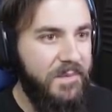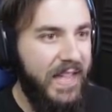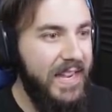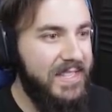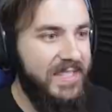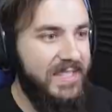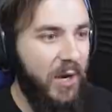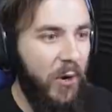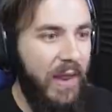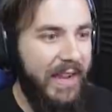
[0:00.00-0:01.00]
That's
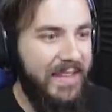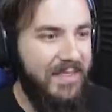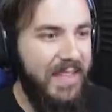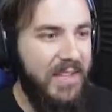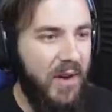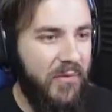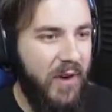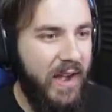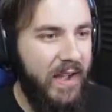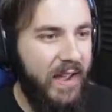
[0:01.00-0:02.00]
all I can think of
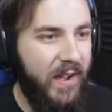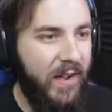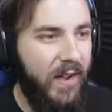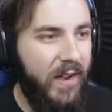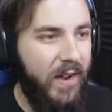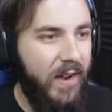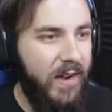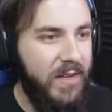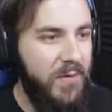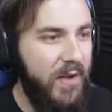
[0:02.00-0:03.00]
right now.
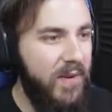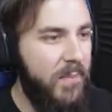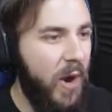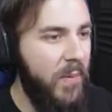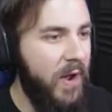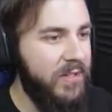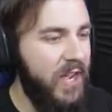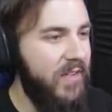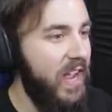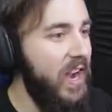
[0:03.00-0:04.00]
Do we have any bulb dogs
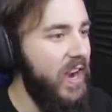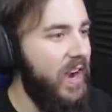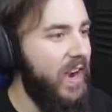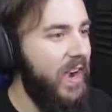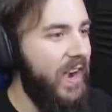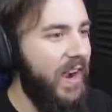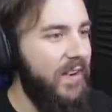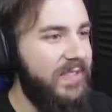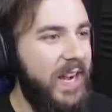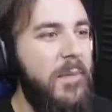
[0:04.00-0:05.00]
over here?
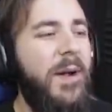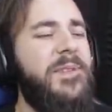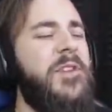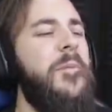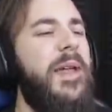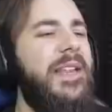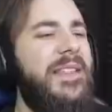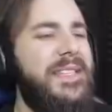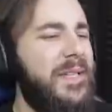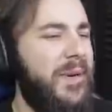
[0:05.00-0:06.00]
I've tamed up so many of
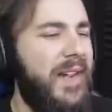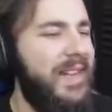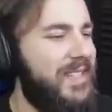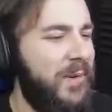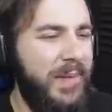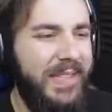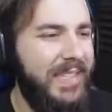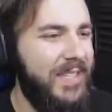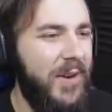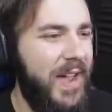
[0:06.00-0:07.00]
these little guys. They
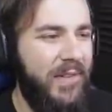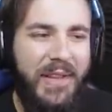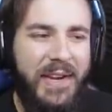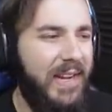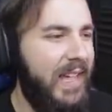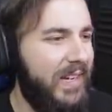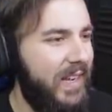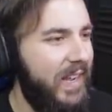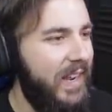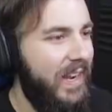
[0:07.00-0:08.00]
really don't have a lot of
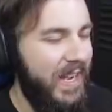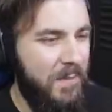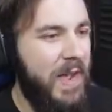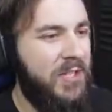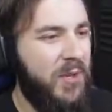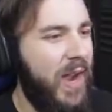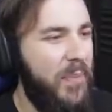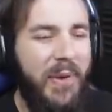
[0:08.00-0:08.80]
luck in my tribe.